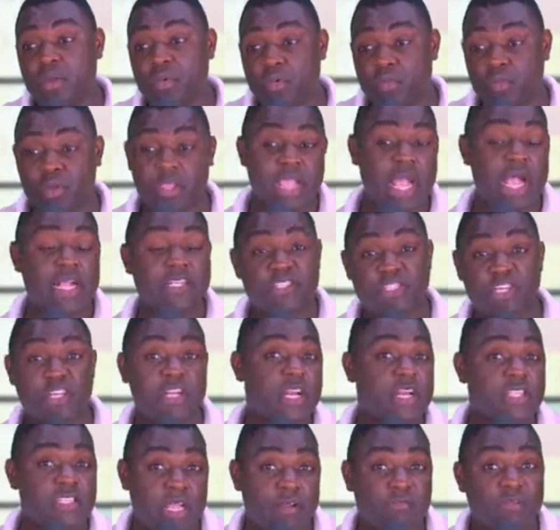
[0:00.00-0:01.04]
We as
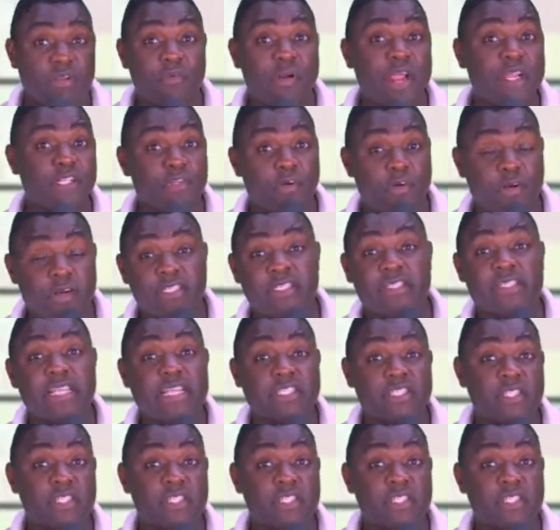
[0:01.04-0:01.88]
journalists have the right to criticize.